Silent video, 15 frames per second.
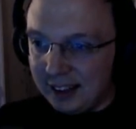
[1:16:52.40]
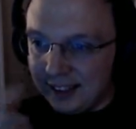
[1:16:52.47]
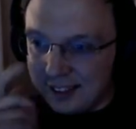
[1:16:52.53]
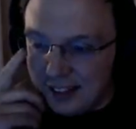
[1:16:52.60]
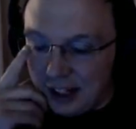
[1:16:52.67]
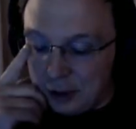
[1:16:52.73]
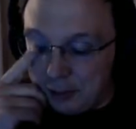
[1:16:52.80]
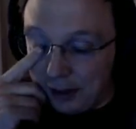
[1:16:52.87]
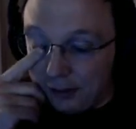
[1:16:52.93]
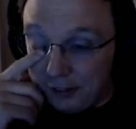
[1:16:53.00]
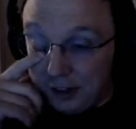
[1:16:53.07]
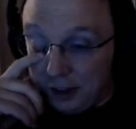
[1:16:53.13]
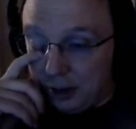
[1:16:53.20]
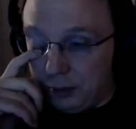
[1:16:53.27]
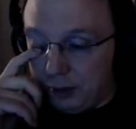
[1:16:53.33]
Not as big of a
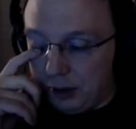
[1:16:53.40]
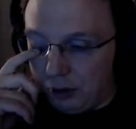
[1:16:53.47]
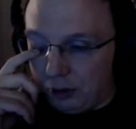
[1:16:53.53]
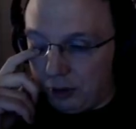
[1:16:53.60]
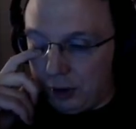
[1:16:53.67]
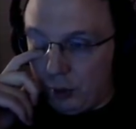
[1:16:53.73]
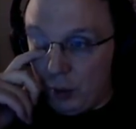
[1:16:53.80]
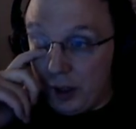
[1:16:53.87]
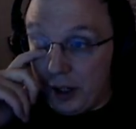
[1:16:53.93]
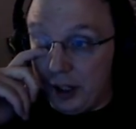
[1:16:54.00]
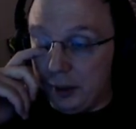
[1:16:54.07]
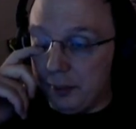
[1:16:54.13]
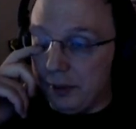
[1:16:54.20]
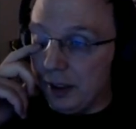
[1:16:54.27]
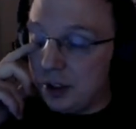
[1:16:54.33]
deal when there's only one
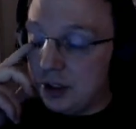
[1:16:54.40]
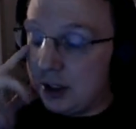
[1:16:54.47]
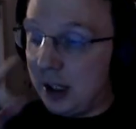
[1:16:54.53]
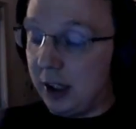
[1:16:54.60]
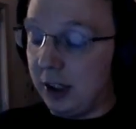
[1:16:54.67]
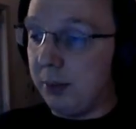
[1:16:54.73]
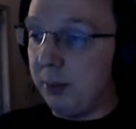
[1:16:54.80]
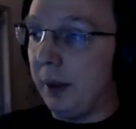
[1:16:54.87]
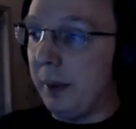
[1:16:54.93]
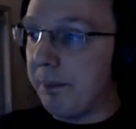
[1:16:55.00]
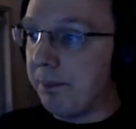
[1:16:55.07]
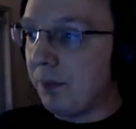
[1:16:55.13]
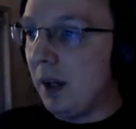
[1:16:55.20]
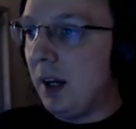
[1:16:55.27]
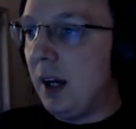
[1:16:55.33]
item in the chest.
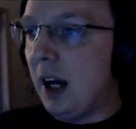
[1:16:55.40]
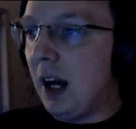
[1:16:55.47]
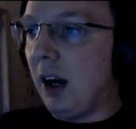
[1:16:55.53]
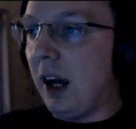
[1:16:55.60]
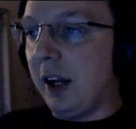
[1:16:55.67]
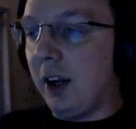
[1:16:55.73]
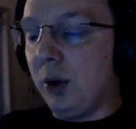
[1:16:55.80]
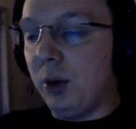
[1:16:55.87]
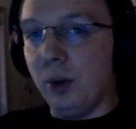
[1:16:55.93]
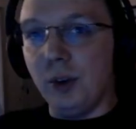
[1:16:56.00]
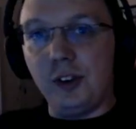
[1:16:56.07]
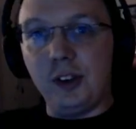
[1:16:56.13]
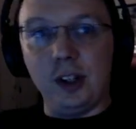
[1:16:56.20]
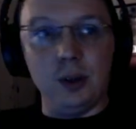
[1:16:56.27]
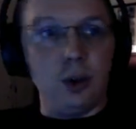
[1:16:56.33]
Okay, cool.
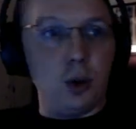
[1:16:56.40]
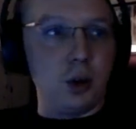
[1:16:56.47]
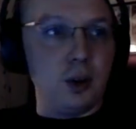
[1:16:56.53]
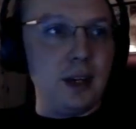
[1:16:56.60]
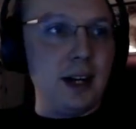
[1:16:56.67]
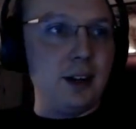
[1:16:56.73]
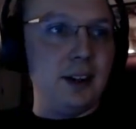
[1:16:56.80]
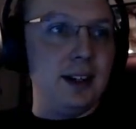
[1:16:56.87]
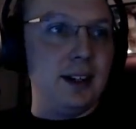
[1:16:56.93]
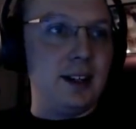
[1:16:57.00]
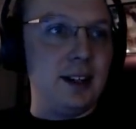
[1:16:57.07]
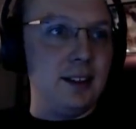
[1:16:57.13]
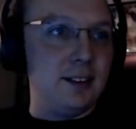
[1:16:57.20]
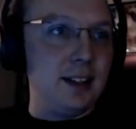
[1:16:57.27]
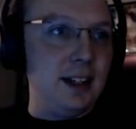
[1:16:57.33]
So Corneria
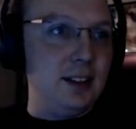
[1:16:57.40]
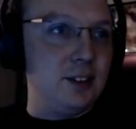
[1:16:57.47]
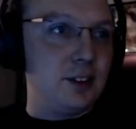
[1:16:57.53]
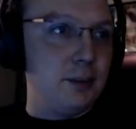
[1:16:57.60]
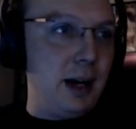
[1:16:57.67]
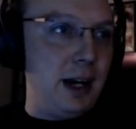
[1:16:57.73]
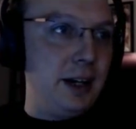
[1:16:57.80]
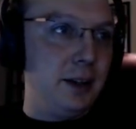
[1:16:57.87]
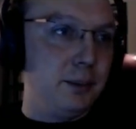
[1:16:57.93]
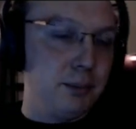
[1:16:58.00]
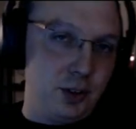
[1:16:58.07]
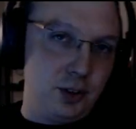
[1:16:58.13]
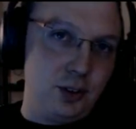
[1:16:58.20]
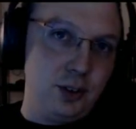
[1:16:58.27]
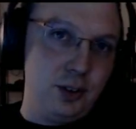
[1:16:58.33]
contains some
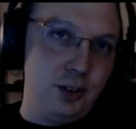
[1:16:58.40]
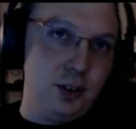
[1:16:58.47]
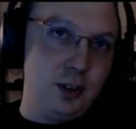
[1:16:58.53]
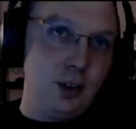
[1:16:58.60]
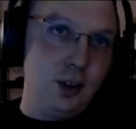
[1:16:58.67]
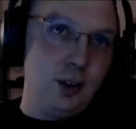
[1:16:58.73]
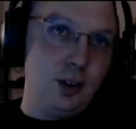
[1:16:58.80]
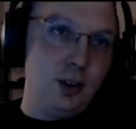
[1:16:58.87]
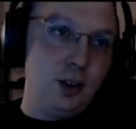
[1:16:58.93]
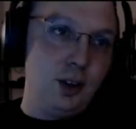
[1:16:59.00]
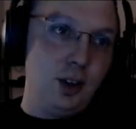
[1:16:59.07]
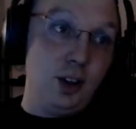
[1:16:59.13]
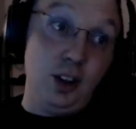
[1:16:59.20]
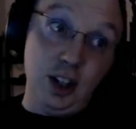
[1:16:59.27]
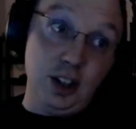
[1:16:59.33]
items.
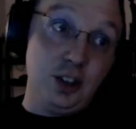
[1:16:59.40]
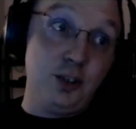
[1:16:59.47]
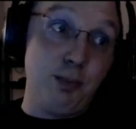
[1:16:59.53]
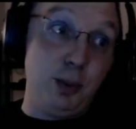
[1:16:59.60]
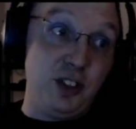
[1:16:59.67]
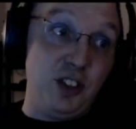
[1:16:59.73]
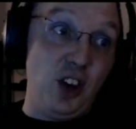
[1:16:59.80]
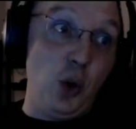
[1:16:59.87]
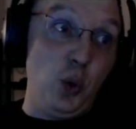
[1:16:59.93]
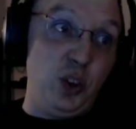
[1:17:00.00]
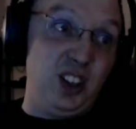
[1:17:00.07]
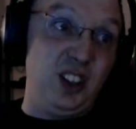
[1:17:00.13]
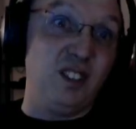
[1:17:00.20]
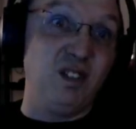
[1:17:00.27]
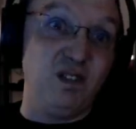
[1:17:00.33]
Let's put those in.